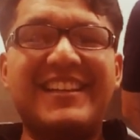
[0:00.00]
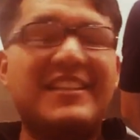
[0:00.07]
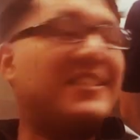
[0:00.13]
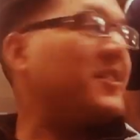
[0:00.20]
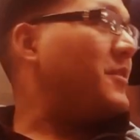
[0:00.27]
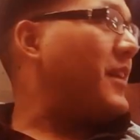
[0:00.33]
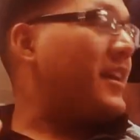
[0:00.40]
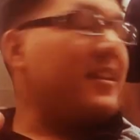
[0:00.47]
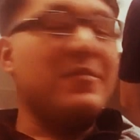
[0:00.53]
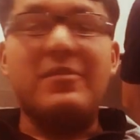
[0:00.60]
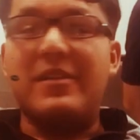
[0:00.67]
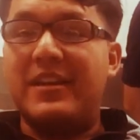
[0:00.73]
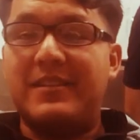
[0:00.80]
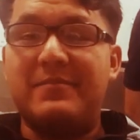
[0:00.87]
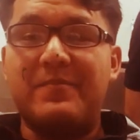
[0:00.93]
So
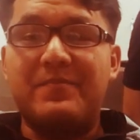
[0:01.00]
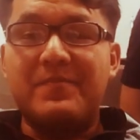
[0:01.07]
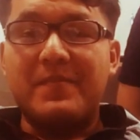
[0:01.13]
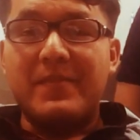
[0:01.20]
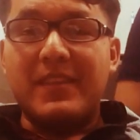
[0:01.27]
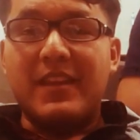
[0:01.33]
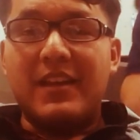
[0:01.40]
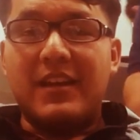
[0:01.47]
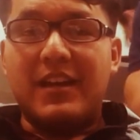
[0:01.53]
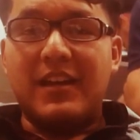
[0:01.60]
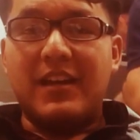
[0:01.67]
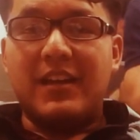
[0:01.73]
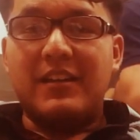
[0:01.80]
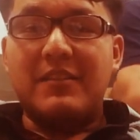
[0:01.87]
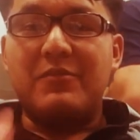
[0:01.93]
anyway,
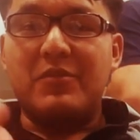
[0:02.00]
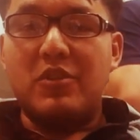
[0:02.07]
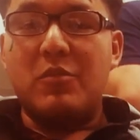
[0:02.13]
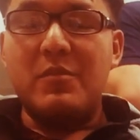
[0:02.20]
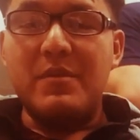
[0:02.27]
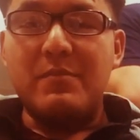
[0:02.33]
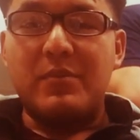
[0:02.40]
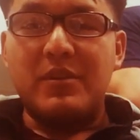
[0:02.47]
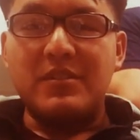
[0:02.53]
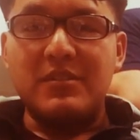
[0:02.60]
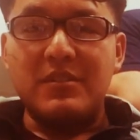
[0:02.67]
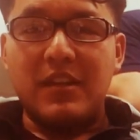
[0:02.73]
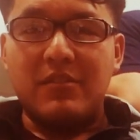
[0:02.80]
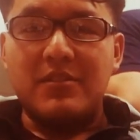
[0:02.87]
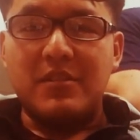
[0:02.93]
if you know me in
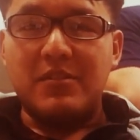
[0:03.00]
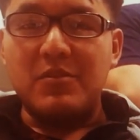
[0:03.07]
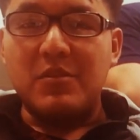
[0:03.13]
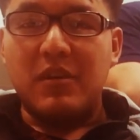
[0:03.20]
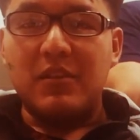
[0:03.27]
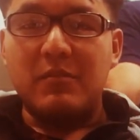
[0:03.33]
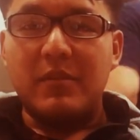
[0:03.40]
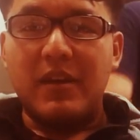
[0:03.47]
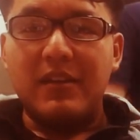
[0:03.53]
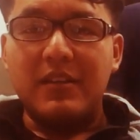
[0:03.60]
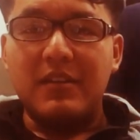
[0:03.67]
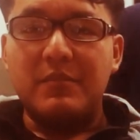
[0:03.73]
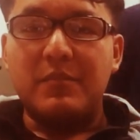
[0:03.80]
person, I'll tell you all about it,